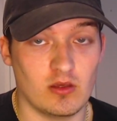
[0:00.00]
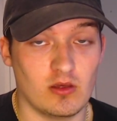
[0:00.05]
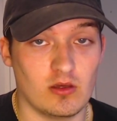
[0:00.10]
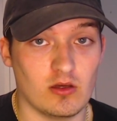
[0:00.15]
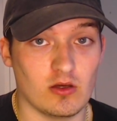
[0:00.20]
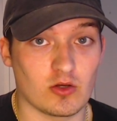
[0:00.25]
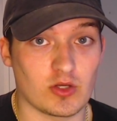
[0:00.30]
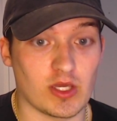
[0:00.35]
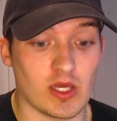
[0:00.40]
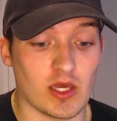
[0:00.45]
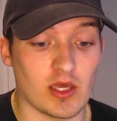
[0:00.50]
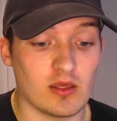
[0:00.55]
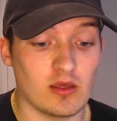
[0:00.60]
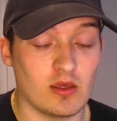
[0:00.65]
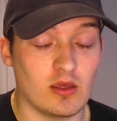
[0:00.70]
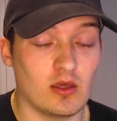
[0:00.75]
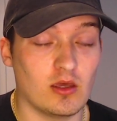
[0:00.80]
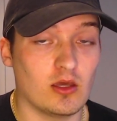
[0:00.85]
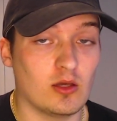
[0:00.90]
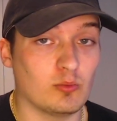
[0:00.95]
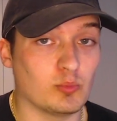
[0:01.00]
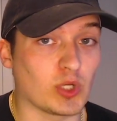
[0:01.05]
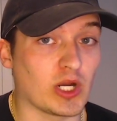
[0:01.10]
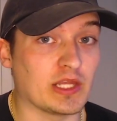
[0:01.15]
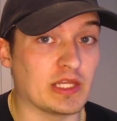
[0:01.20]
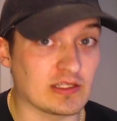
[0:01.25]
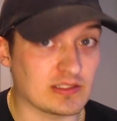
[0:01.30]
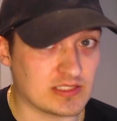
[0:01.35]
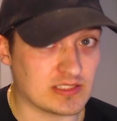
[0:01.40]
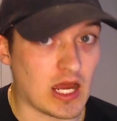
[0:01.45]
Okay? But I
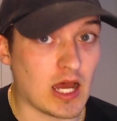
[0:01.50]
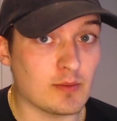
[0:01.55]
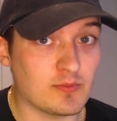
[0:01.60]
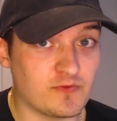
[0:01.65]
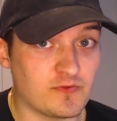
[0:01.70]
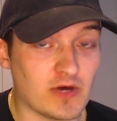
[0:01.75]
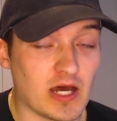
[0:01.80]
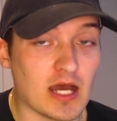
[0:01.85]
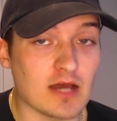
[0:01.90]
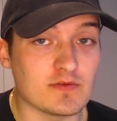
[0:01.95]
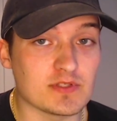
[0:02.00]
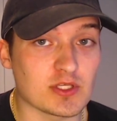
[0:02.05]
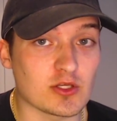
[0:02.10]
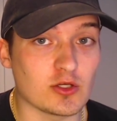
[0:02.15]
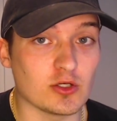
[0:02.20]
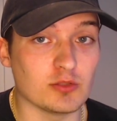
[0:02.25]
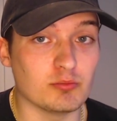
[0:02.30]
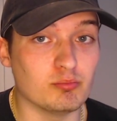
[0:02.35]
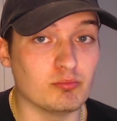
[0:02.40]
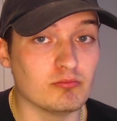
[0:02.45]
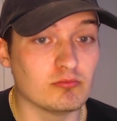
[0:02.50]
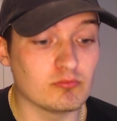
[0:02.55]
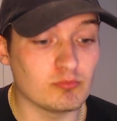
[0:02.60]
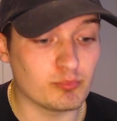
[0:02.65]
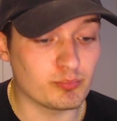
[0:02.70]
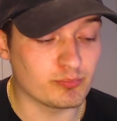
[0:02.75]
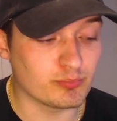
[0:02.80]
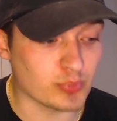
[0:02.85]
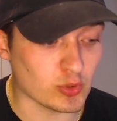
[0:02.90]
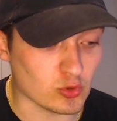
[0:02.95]
think top 5 is a good
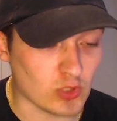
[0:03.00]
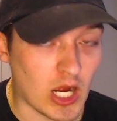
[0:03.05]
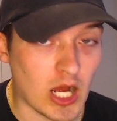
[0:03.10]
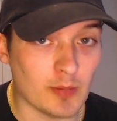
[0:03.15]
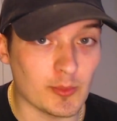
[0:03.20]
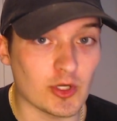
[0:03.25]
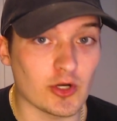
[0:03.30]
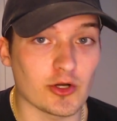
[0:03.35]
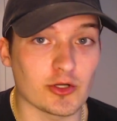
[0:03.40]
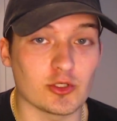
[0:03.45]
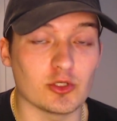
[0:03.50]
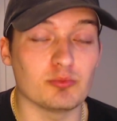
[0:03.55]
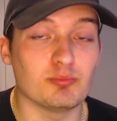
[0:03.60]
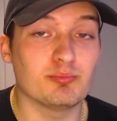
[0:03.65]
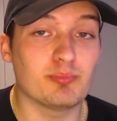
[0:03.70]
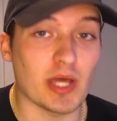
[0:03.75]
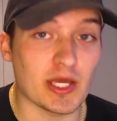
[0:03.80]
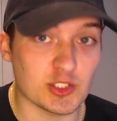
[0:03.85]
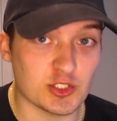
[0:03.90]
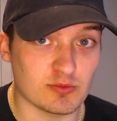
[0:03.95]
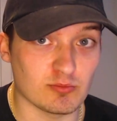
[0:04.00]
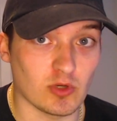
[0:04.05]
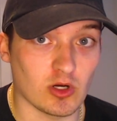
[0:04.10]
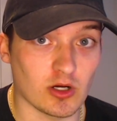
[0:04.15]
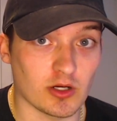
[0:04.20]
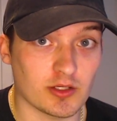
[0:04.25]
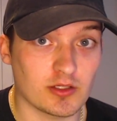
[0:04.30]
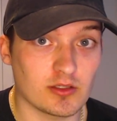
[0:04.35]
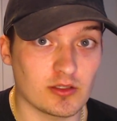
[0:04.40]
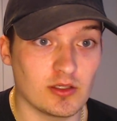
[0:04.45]
barometer, a good
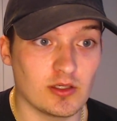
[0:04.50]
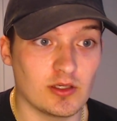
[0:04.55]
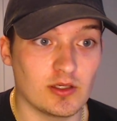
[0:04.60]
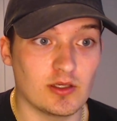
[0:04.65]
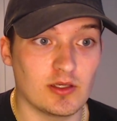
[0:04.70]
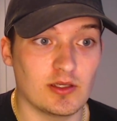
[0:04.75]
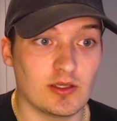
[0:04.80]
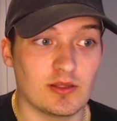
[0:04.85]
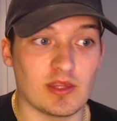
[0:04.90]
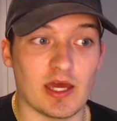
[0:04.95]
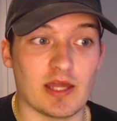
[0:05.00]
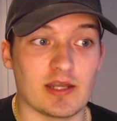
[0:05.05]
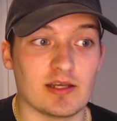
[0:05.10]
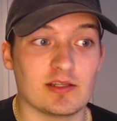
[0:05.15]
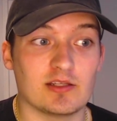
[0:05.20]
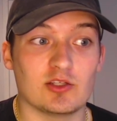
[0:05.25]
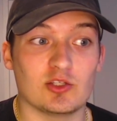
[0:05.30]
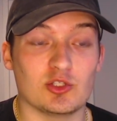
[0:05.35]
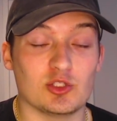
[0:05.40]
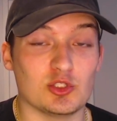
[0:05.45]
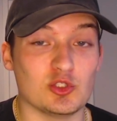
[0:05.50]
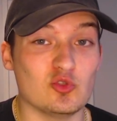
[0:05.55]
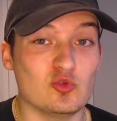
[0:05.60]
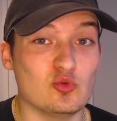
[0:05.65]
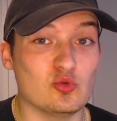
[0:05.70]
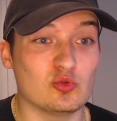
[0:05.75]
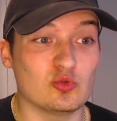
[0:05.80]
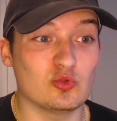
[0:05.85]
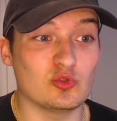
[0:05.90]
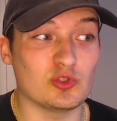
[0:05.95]
benchmark that you
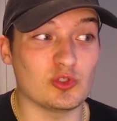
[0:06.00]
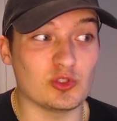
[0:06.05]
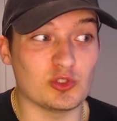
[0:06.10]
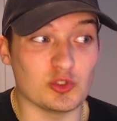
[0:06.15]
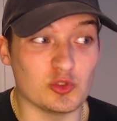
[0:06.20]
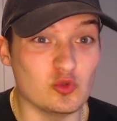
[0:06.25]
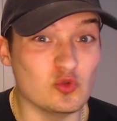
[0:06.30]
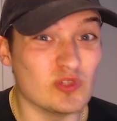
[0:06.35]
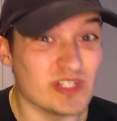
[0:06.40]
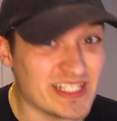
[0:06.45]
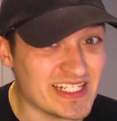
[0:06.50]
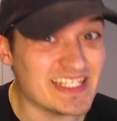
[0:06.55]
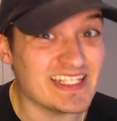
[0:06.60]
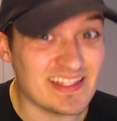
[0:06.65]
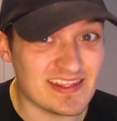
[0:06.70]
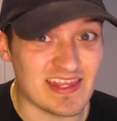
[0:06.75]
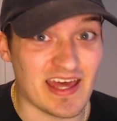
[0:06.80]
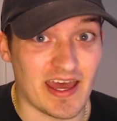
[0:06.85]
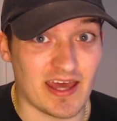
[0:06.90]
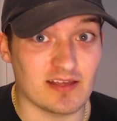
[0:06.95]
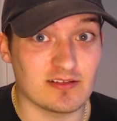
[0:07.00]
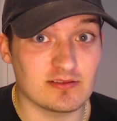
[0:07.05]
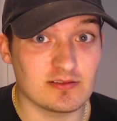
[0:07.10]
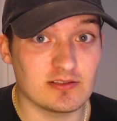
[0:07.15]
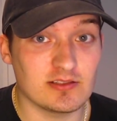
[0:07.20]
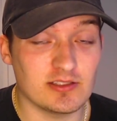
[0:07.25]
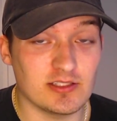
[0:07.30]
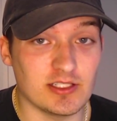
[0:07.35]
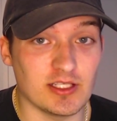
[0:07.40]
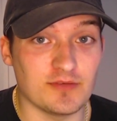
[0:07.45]
need that
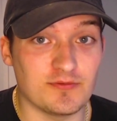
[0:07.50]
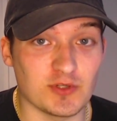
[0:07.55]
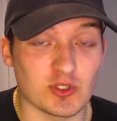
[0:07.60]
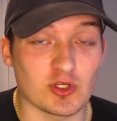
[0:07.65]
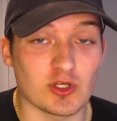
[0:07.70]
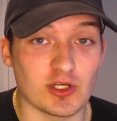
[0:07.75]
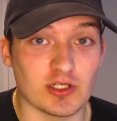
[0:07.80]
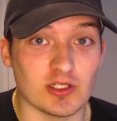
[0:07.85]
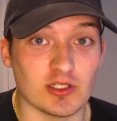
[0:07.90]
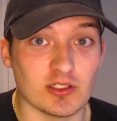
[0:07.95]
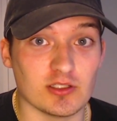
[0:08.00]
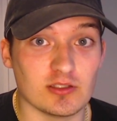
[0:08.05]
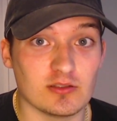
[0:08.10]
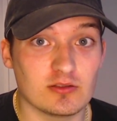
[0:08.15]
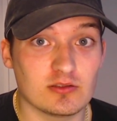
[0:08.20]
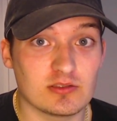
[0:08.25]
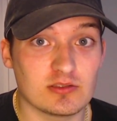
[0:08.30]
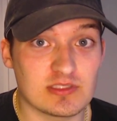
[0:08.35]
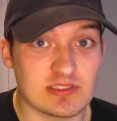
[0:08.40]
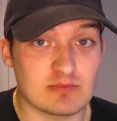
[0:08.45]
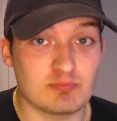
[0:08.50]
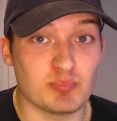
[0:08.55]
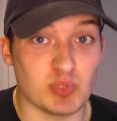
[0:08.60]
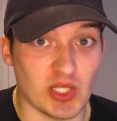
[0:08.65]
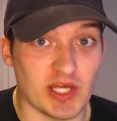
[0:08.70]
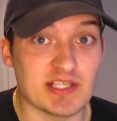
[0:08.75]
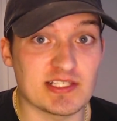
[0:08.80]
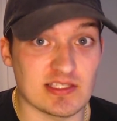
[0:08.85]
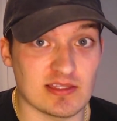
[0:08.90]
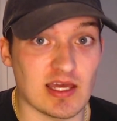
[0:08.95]
if you're going to
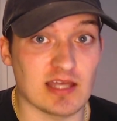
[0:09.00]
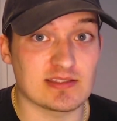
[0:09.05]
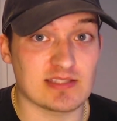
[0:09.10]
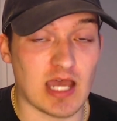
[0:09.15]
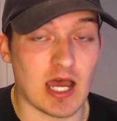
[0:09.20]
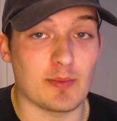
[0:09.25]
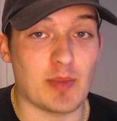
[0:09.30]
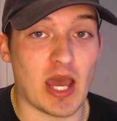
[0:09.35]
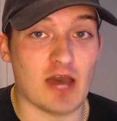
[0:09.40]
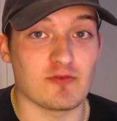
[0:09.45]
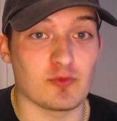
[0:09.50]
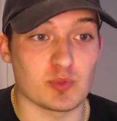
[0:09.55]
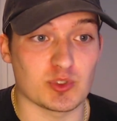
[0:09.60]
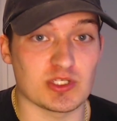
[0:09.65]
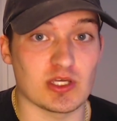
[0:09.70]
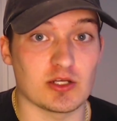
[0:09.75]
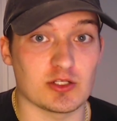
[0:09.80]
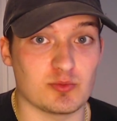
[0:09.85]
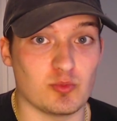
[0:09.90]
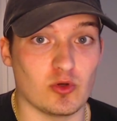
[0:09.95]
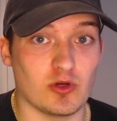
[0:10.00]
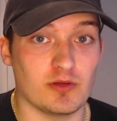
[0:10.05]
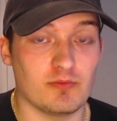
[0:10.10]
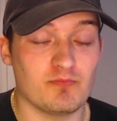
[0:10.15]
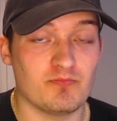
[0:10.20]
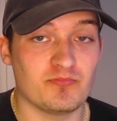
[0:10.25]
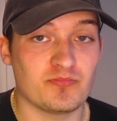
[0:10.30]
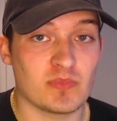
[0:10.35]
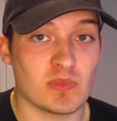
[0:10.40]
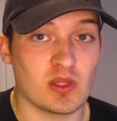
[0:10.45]
place in that top half a percentage point.
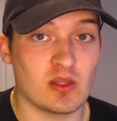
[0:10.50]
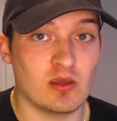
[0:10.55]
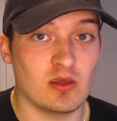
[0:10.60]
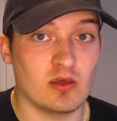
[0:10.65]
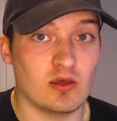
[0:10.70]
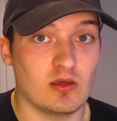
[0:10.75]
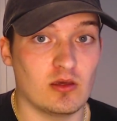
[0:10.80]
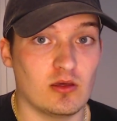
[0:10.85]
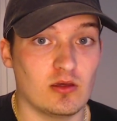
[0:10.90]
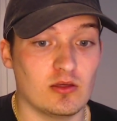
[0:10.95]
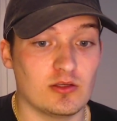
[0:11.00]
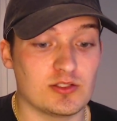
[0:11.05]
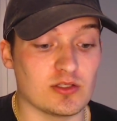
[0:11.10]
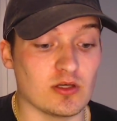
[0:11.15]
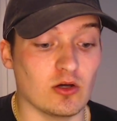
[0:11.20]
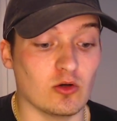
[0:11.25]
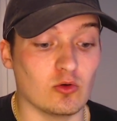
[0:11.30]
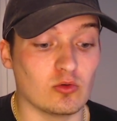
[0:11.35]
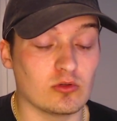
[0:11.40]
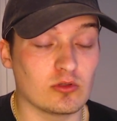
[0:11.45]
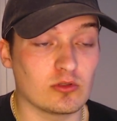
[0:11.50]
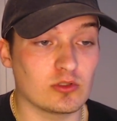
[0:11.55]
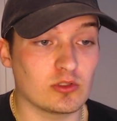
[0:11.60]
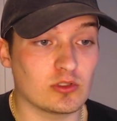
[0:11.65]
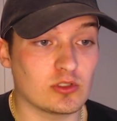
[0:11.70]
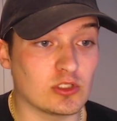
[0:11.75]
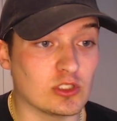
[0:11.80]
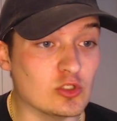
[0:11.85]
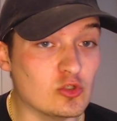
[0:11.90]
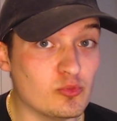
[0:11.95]
So
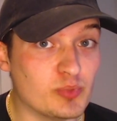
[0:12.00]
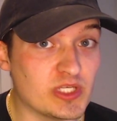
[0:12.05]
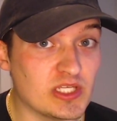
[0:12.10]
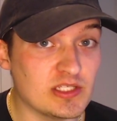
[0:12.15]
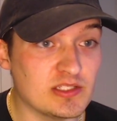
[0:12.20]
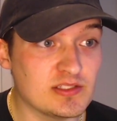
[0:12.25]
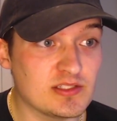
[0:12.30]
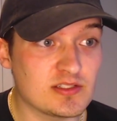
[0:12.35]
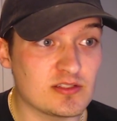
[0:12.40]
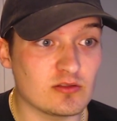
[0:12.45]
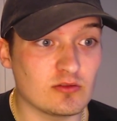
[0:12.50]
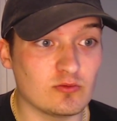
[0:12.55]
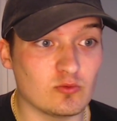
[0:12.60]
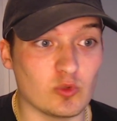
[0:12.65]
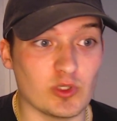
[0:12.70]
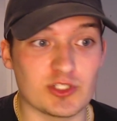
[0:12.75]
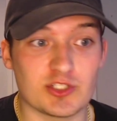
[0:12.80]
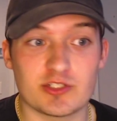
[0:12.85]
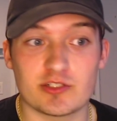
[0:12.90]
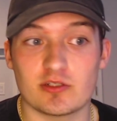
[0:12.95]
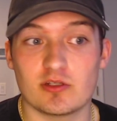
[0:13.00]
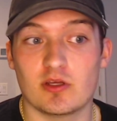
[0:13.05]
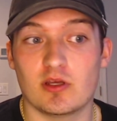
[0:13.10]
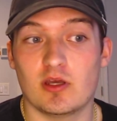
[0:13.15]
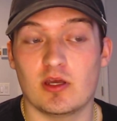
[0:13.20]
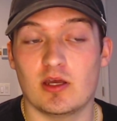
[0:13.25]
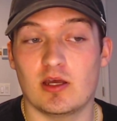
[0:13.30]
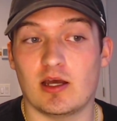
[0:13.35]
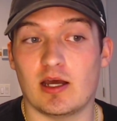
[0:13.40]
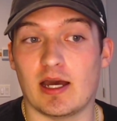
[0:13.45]
QBs, which
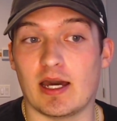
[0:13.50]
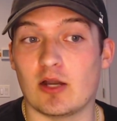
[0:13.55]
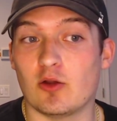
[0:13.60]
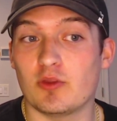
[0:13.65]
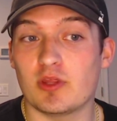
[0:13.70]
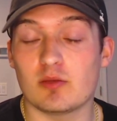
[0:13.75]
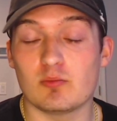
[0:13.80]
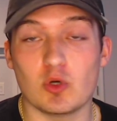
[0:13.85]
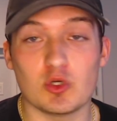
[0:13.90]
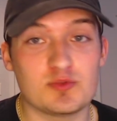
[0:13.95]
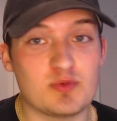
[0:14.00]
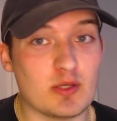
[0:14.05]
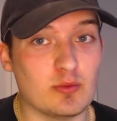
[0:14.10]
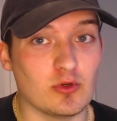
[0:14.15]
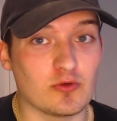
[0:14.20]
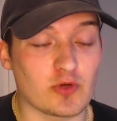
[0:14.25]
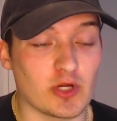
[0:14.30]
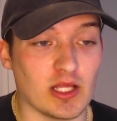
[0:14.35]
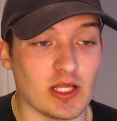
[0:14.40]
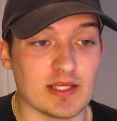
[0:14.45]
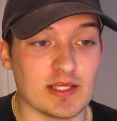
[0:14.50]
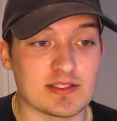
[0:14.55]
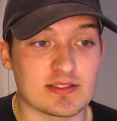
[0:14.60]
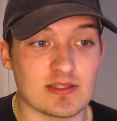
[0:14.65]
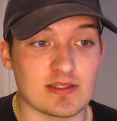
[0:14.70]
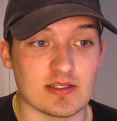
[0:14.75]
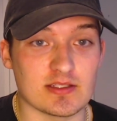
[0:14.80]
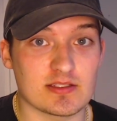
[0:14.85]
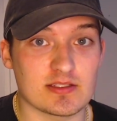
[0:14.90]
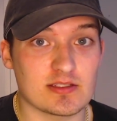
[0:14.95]
I don't think most people realize
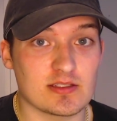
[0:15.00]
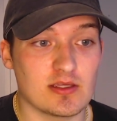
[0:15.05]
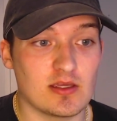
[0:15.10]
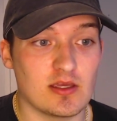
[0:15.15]
this,